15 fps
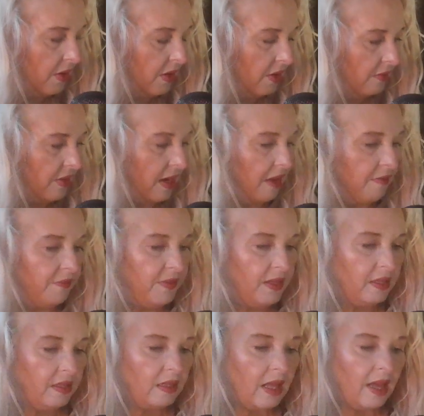that I
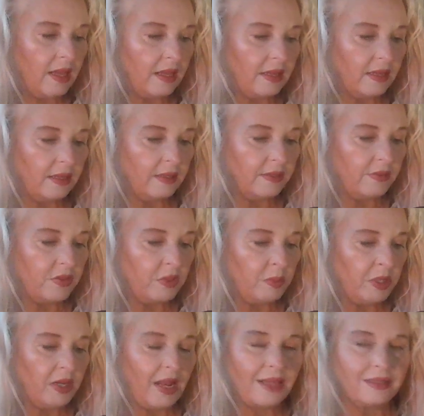feel like
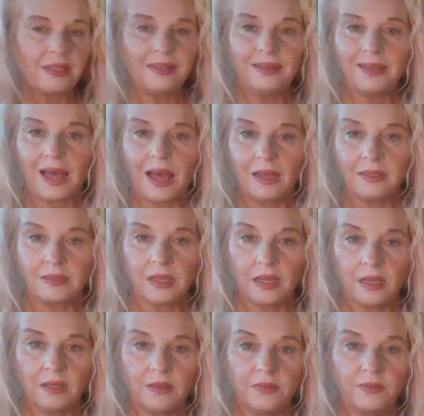Spirit has a lot
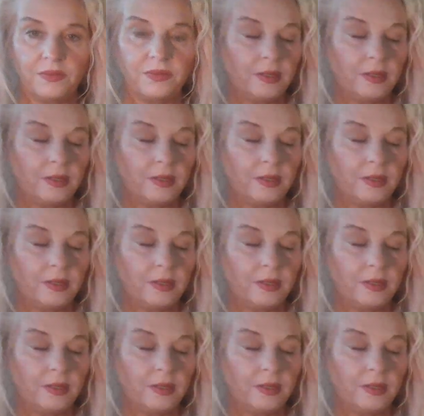of